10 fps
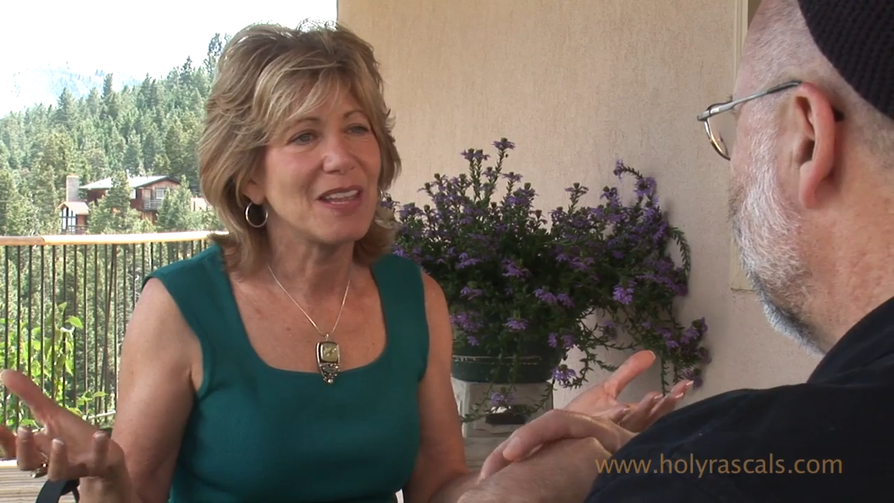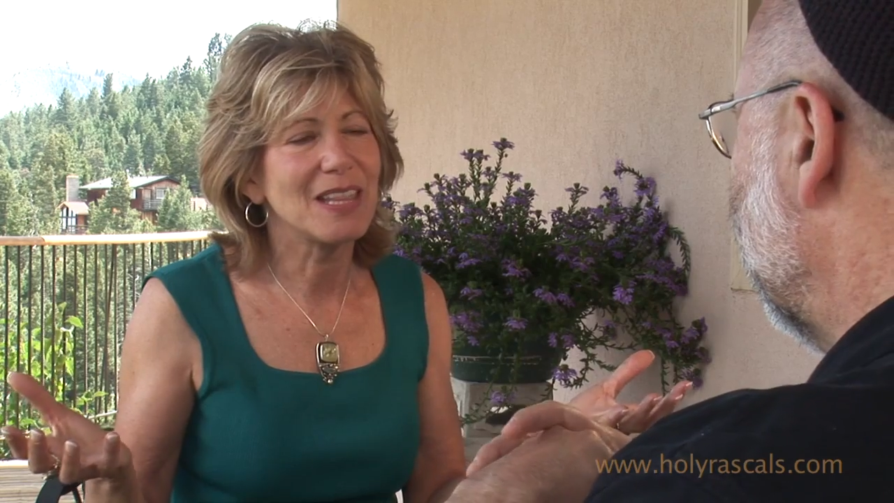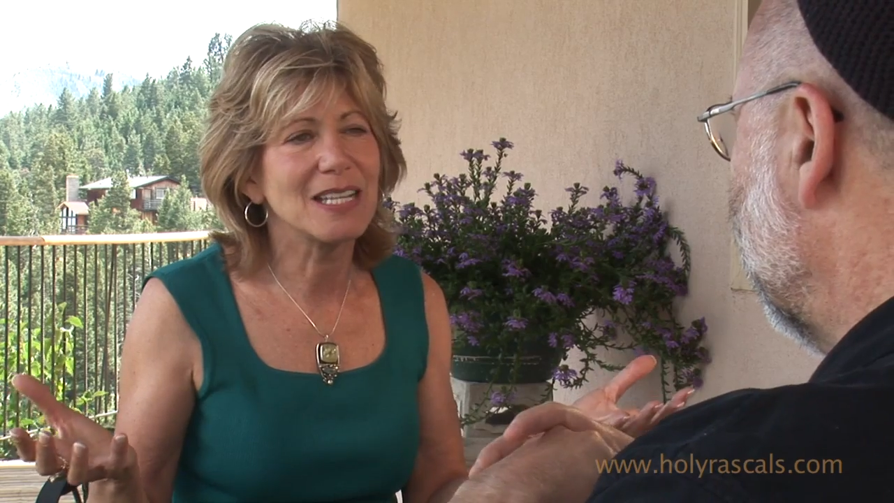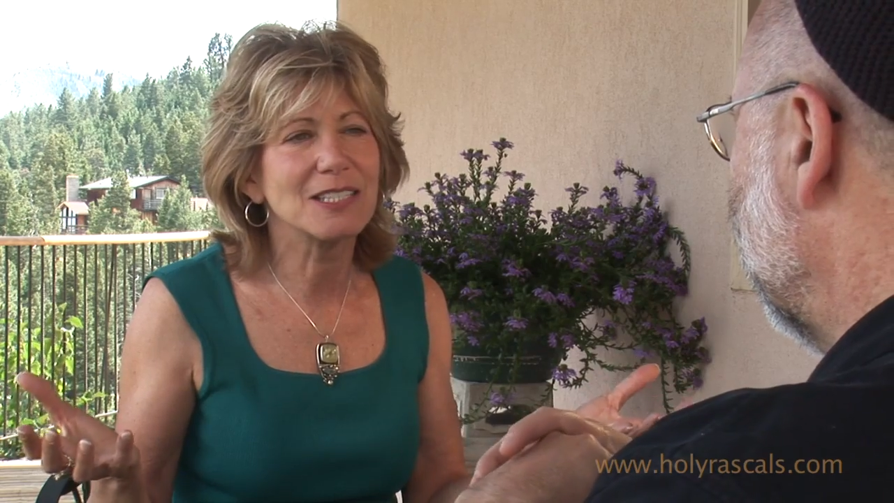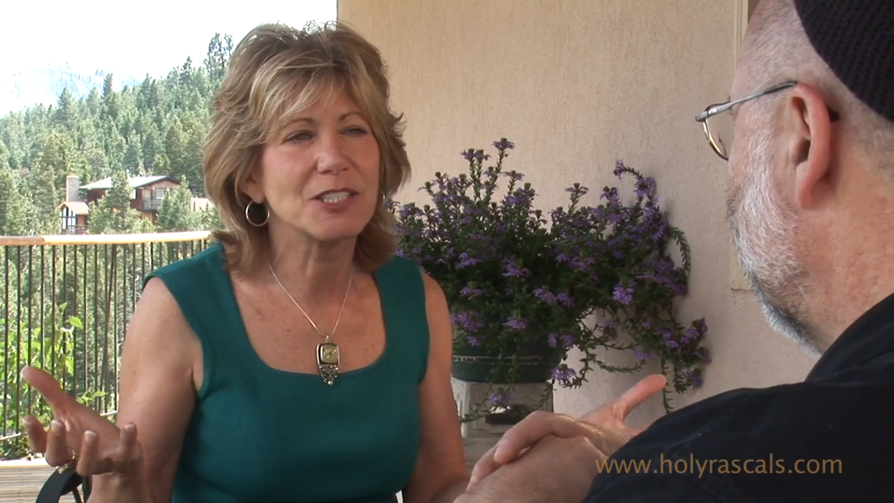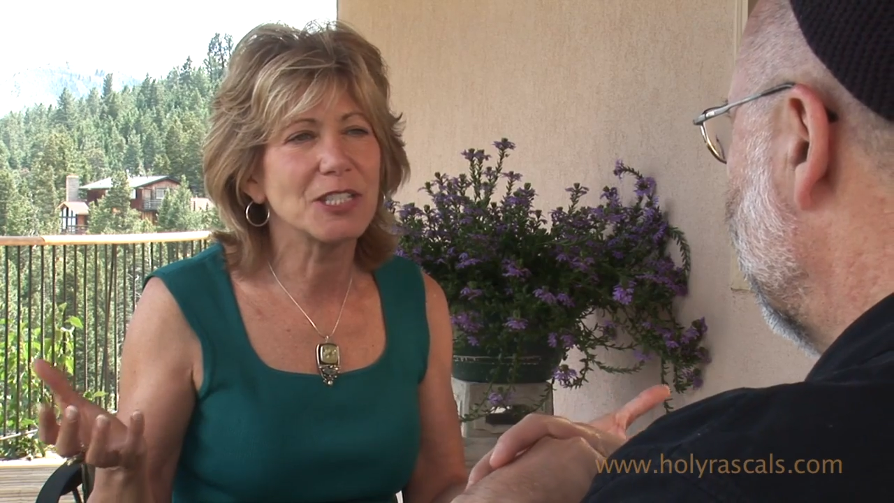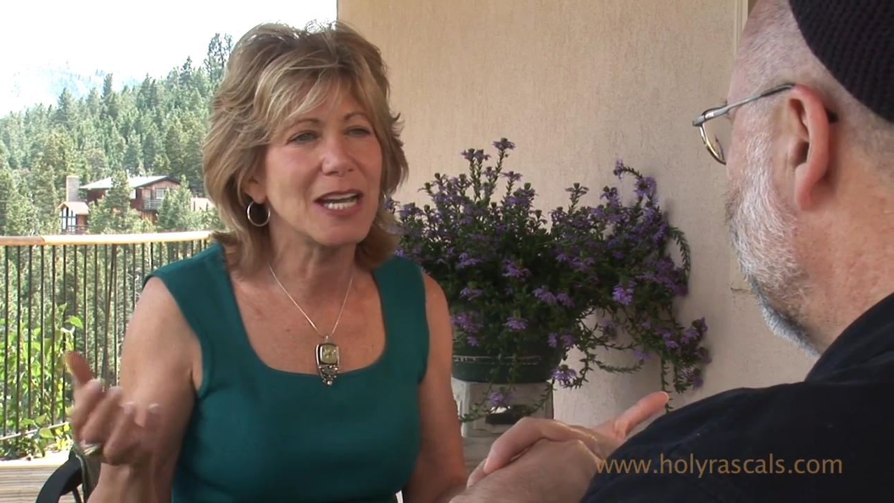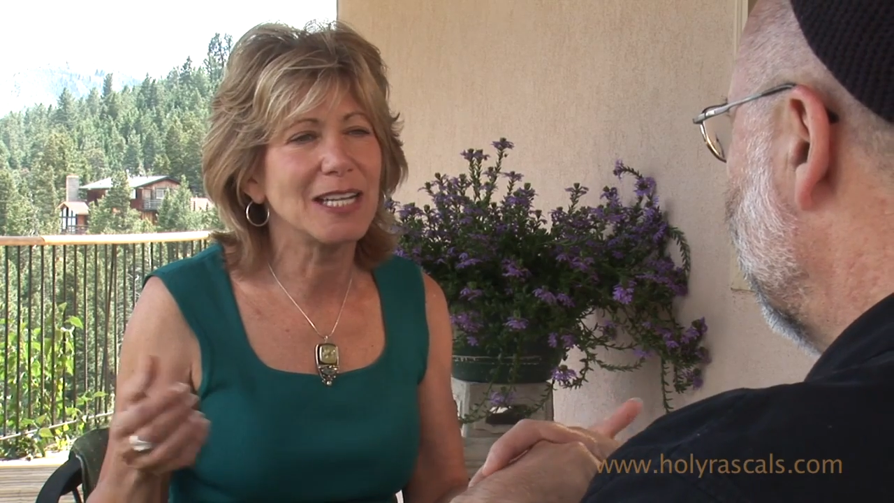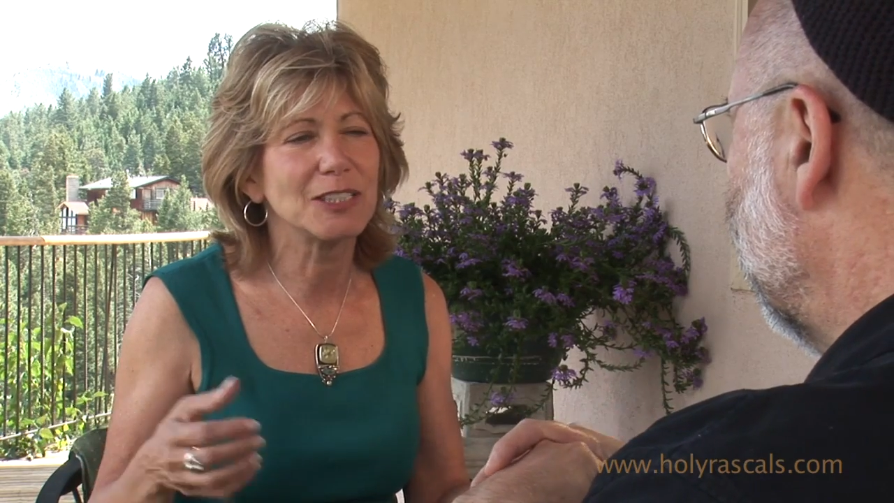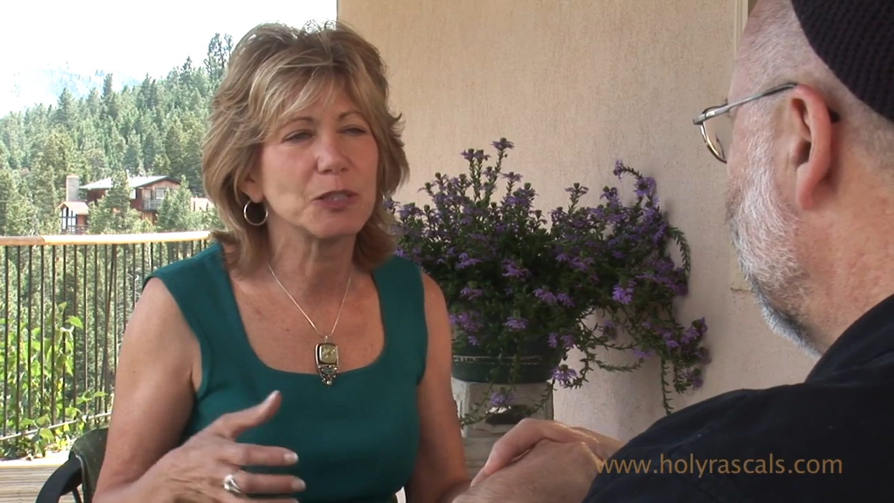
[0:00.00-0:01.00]
things
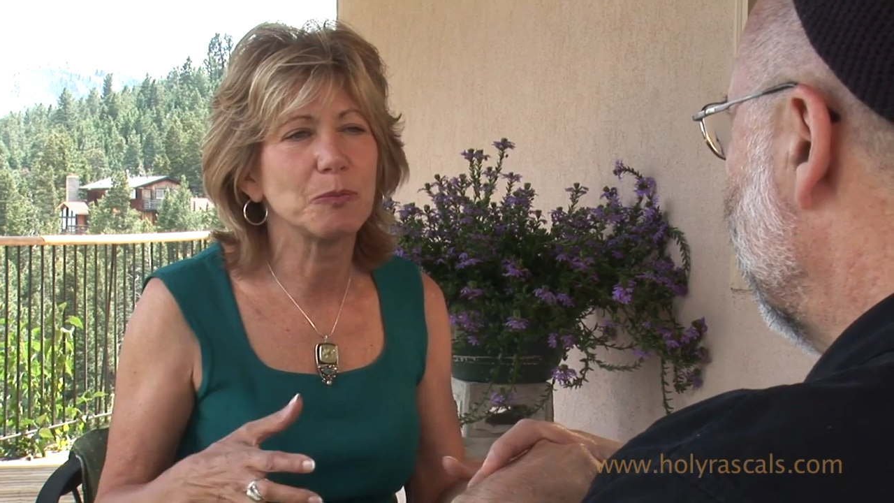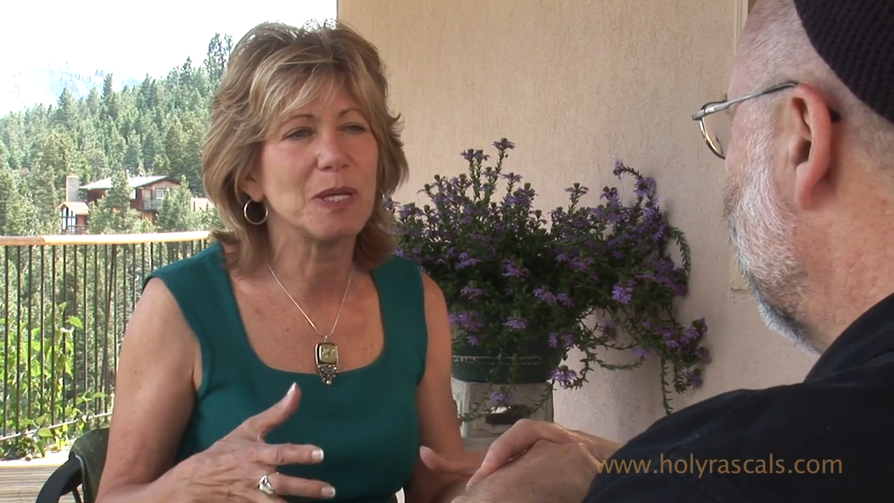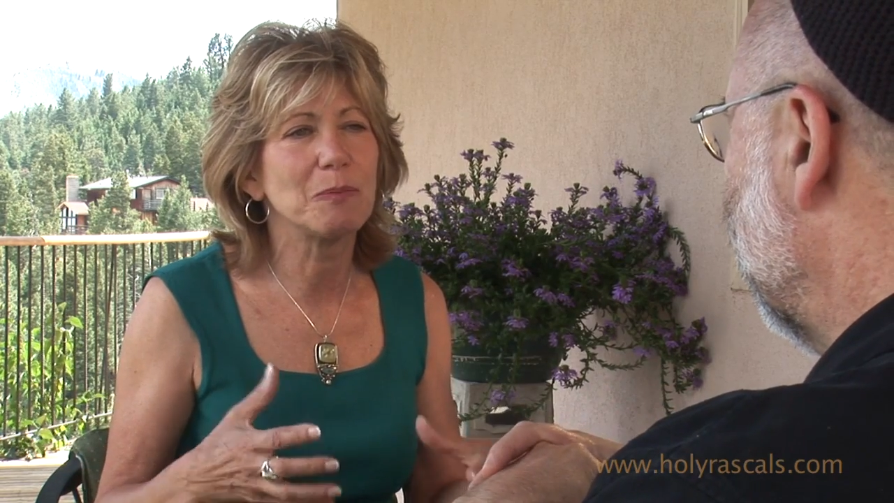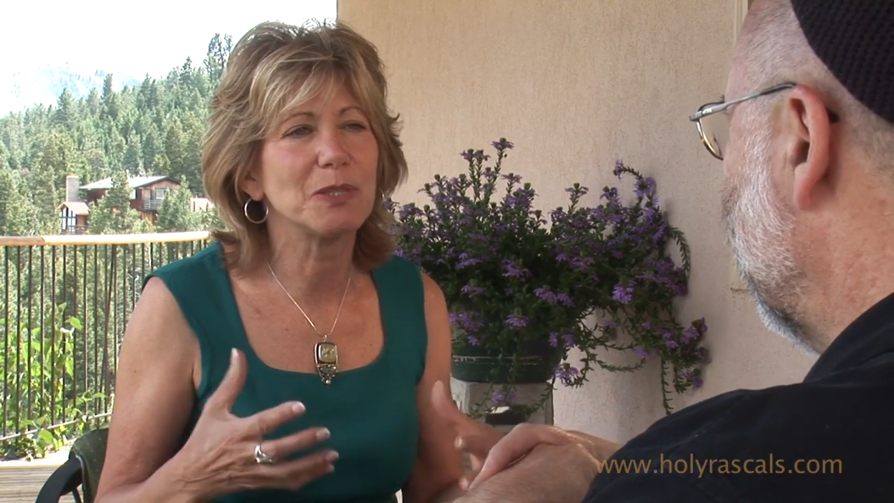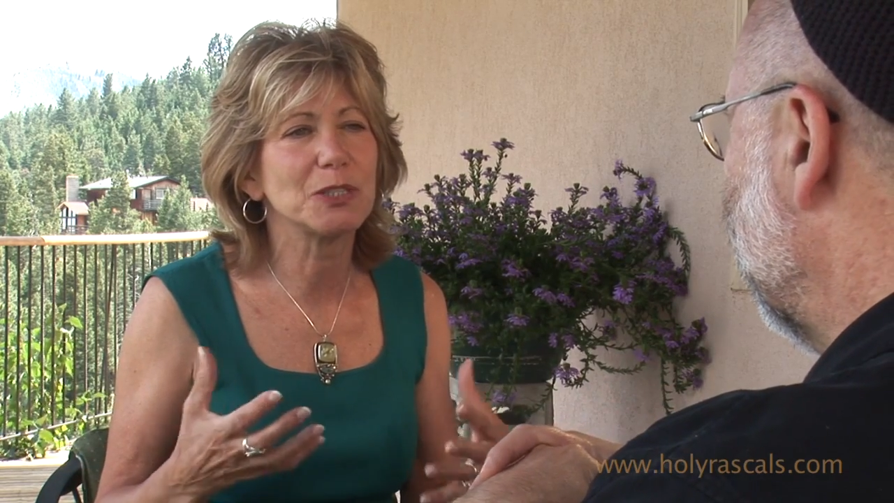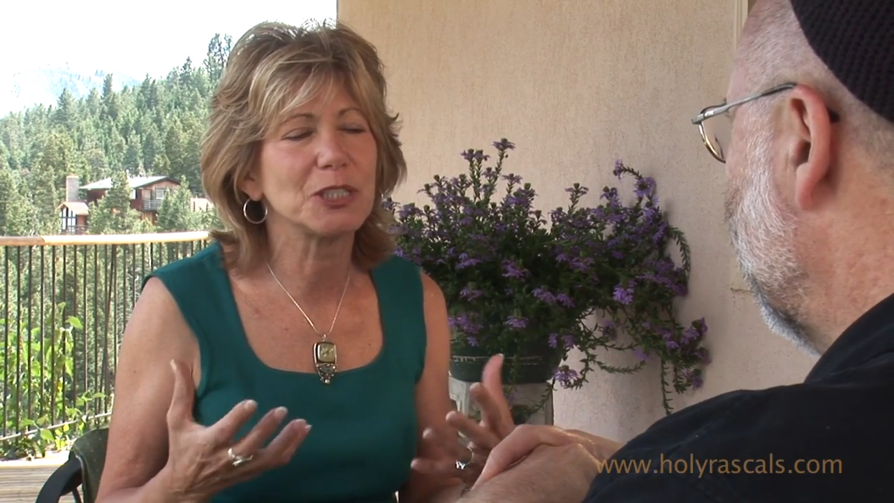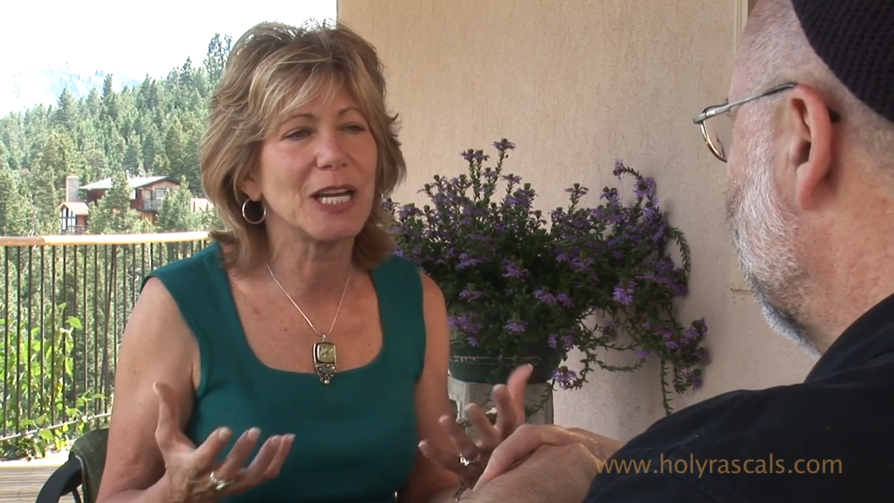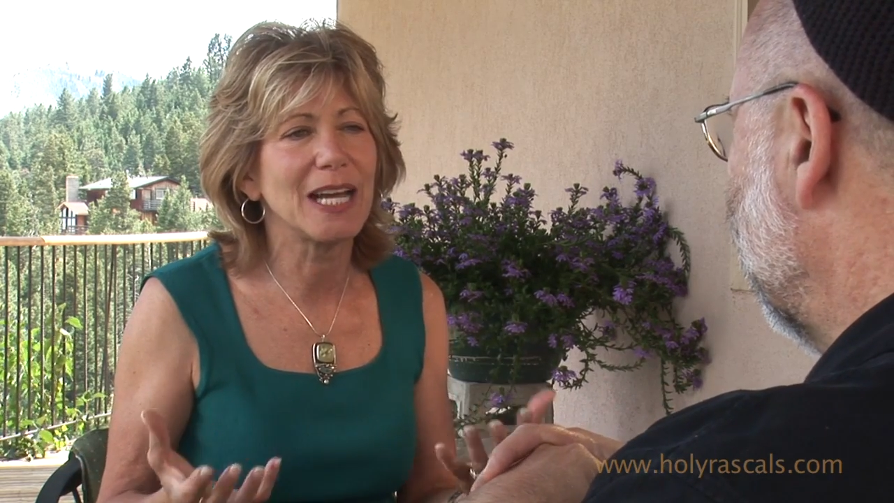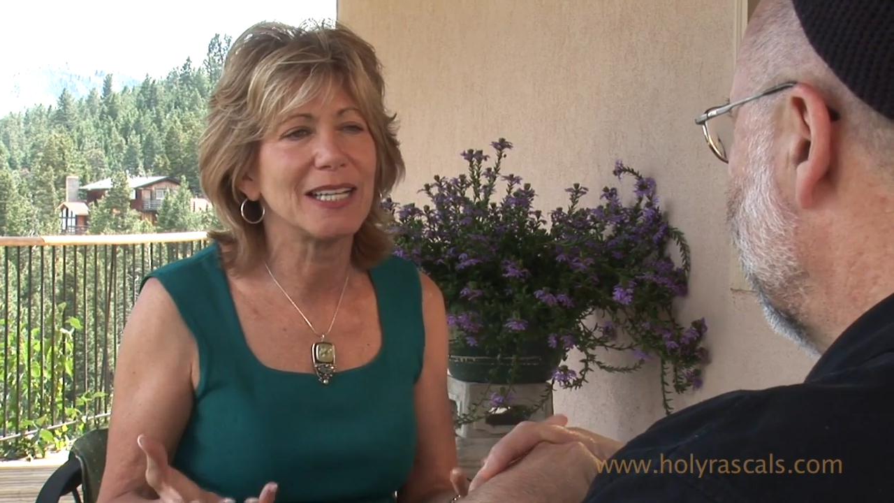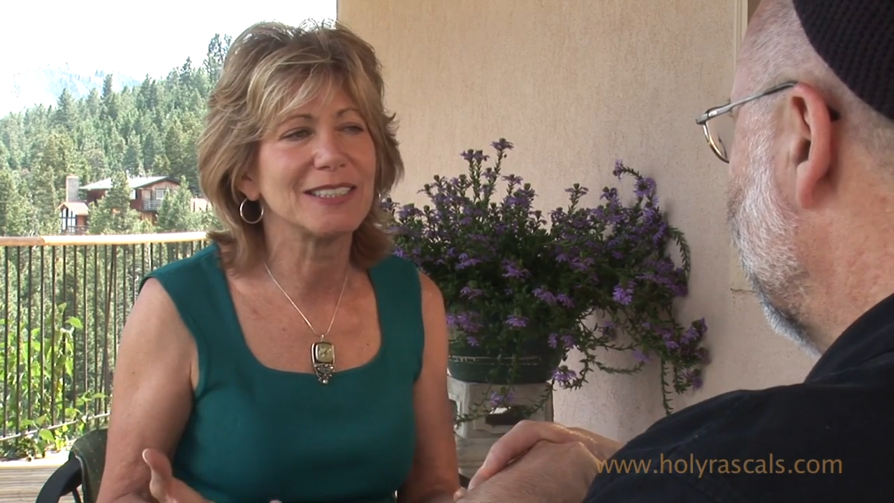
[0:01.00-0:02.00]
change, people
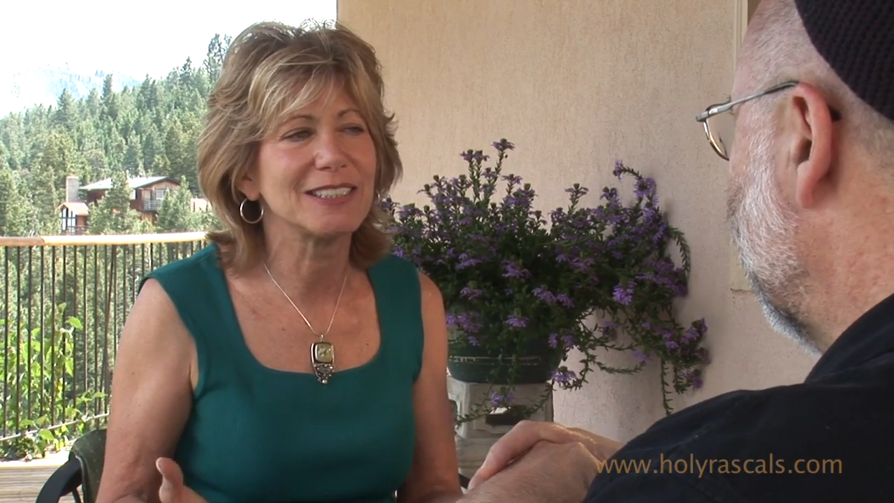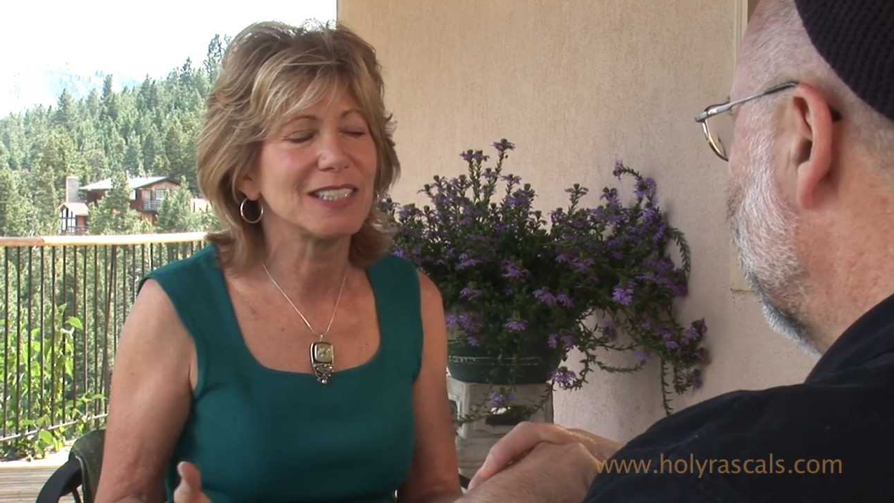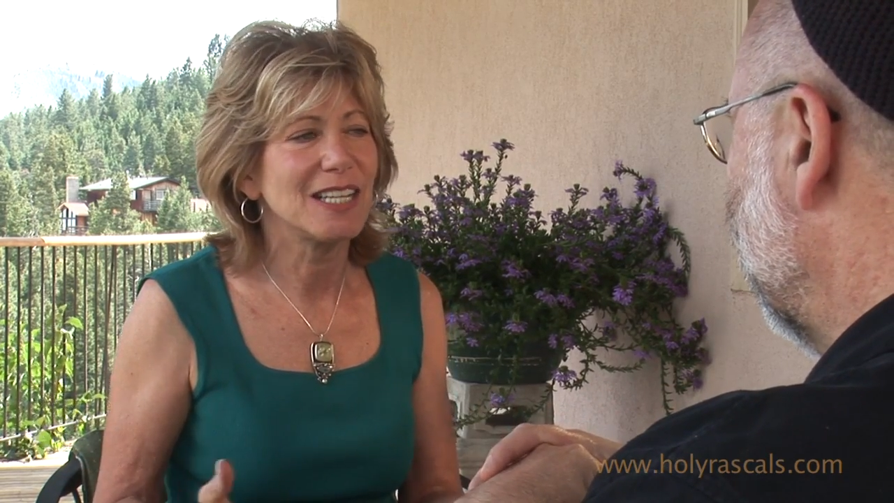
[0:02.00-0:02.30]
change,